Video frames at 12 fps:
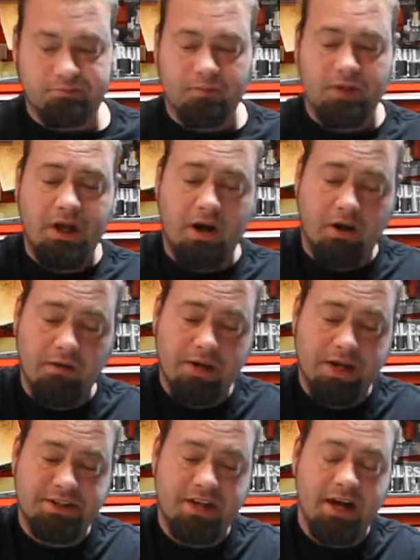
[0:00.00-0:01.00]

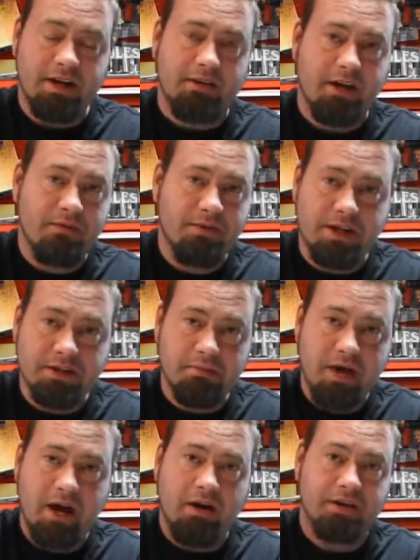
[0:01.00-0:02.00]
Aesthetically, if it doesn't
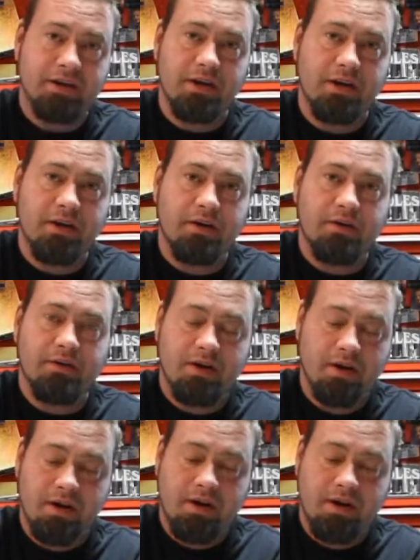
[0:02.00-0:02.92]
matter to you,